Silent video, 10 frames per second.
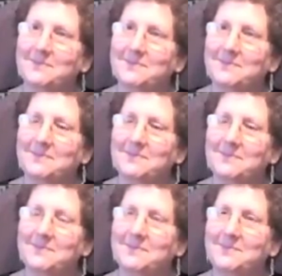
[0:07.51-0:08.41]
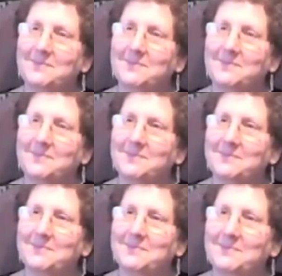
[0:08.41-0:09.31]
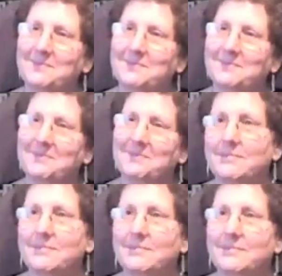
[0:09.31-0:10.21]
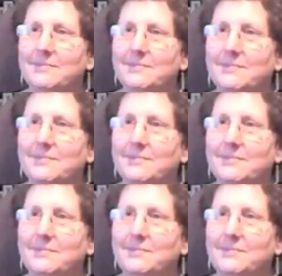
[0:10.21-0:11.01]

8 Keys to Safe Trauma Recovery. We've talked about